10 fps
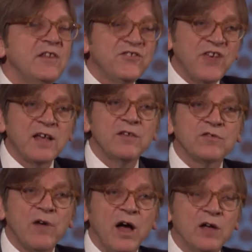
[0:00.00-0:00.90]
and in the
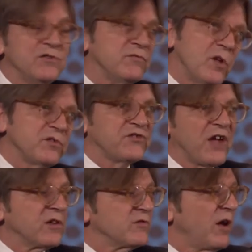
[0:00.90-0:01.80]
second round, not the
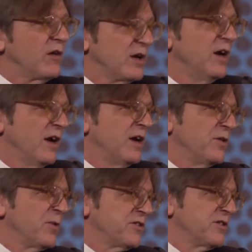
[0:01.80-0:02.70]
second round,
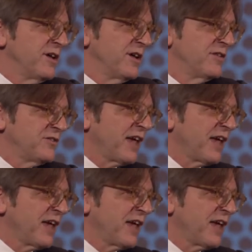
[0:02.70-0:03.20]
it was the